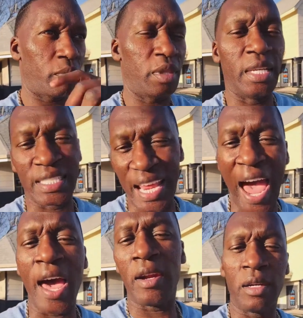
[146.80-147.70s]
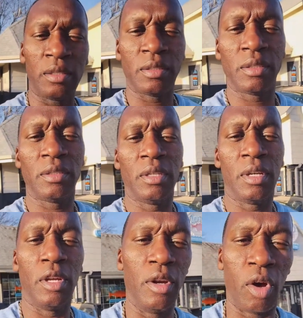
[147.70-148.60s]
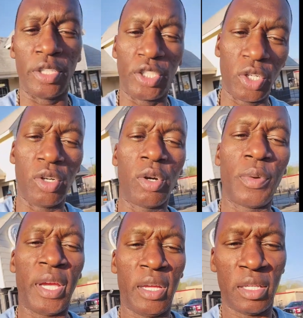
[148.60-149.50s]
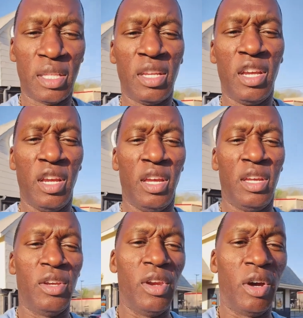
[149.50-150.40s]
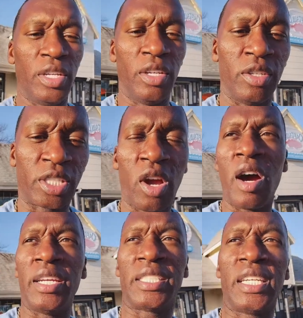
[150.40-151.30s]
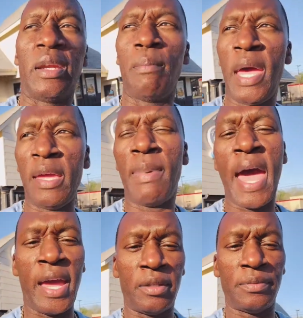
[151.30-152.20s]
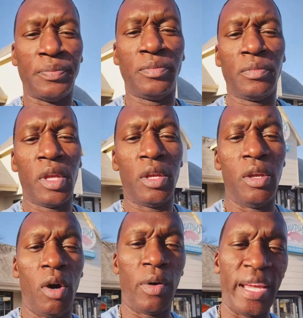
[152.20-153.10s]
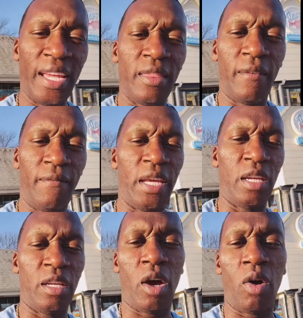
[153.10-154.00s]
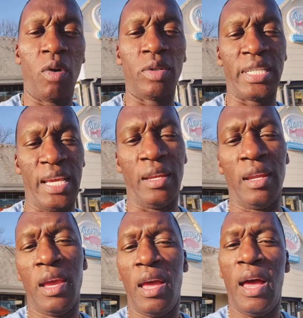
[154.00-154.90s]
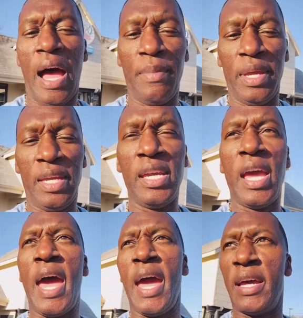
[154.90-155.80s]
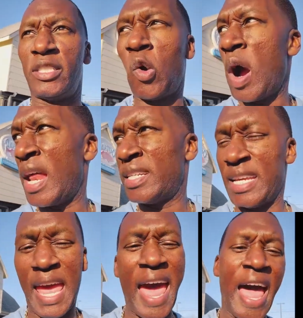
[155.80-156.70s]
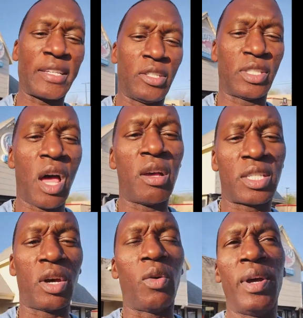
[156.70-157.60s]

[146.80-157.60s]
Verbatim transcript: designer, you know, the jewelry, you know, you're starting to see the Maybach, you know, in the videos. And I mean, he has quality actors also,